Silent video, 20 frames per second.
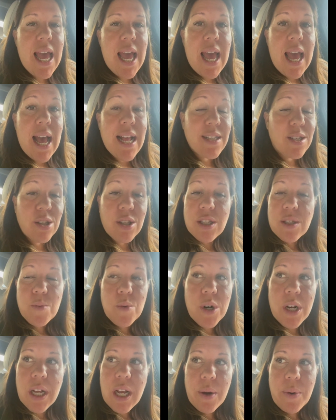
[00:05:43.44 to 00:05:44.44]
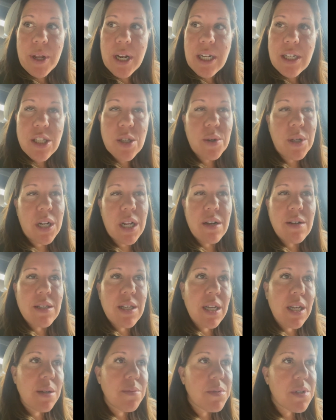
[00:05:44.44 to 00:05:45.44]
And so this morning I went into it and I was
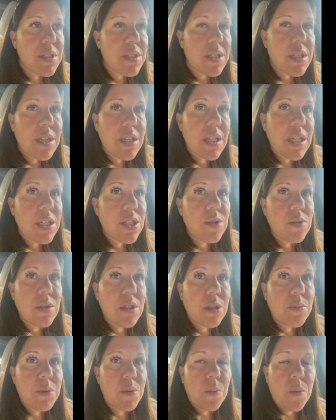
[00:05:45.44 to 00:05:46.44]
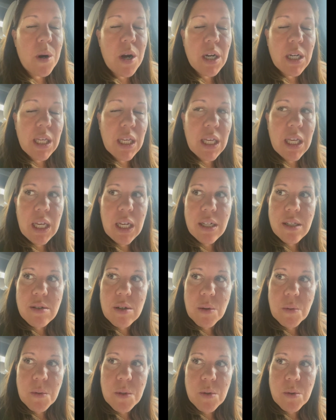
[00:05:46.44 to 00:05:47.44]
like, I'm just gonna like do a little bit of walking. And so I
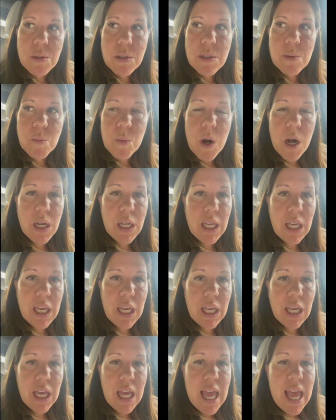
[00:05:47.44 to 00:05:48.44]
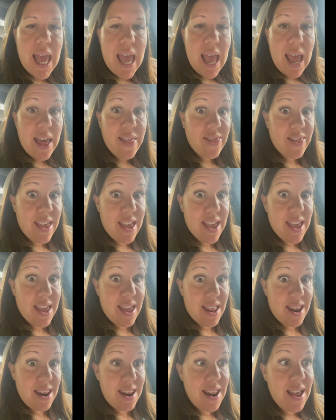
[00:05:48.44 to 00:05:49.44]
was doing some walking, and
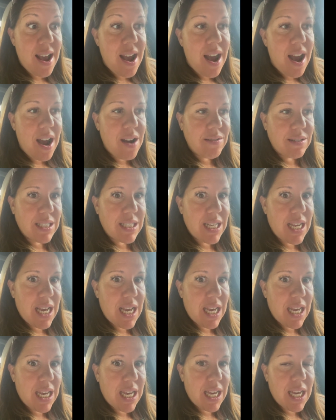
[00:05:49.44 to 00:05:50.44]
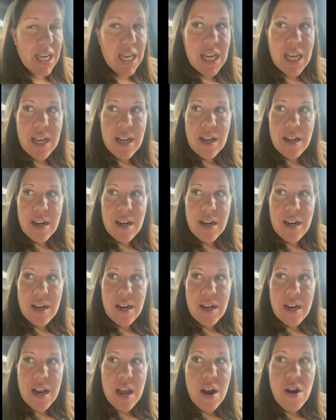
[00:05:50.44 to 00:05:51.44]
then I was like,
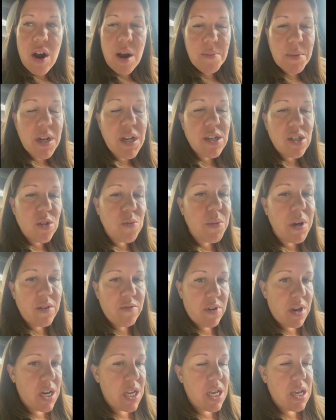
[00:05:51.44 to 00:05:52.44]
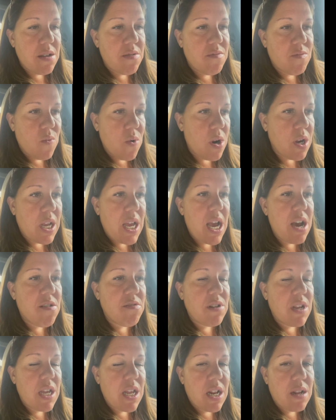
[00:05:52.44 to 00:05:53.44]
no, I'm gonna do my running workout,
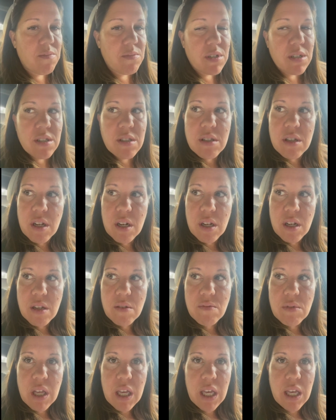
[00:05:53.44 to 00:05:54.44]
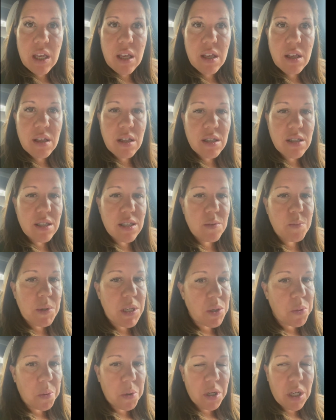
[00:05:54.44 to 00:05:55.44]
and I'm just gonna, like, it's a
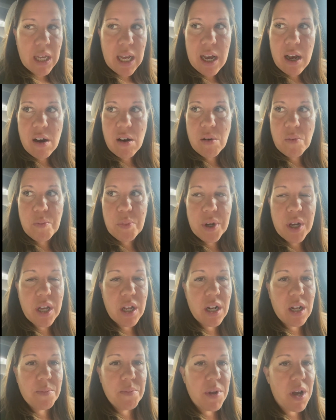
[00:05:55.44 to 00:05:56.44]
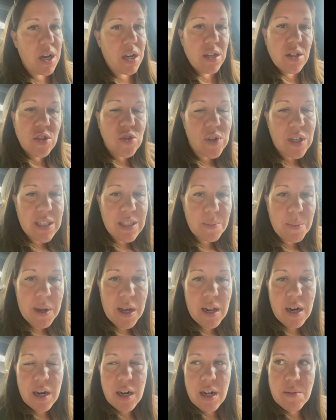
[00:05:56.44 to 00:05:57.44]
speed workout, but I'm not gonna stress
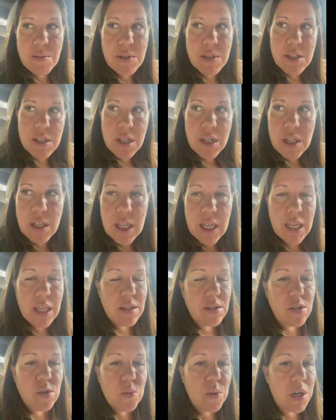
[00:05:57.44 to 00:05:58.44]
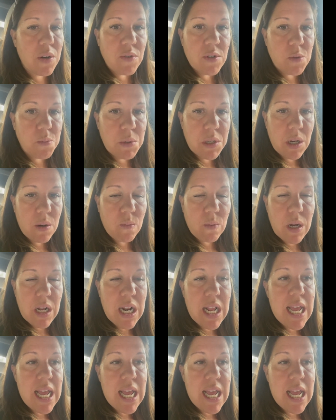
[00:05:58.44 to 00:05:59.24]
about it. I'm just gonna like do whatever speed I want.